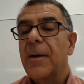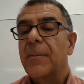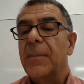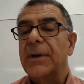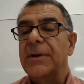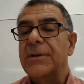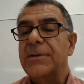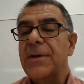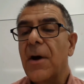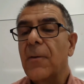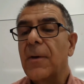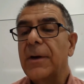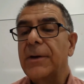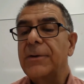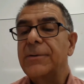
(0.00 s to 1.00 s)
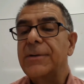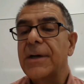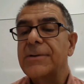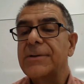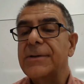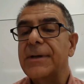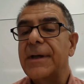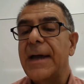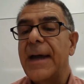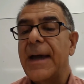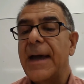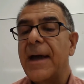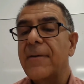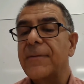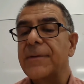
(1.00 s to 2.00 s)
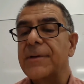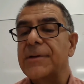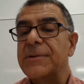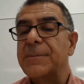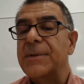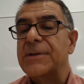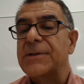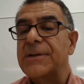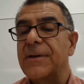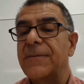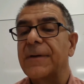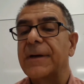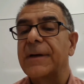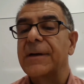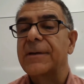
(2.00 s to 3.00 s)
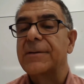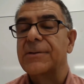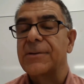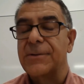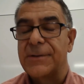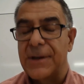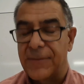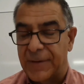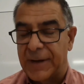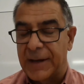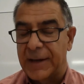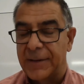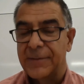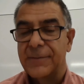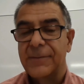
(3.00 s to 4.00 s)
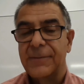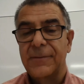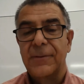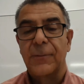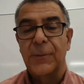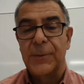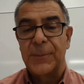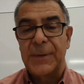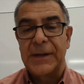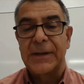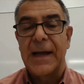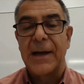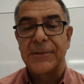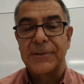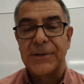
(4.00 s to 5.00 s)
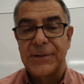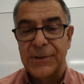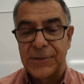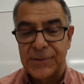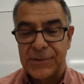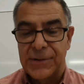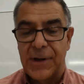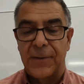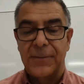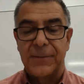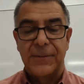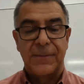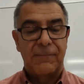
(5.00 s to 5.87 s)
but no one who doesn't have the specific certificate would be allowed to do so.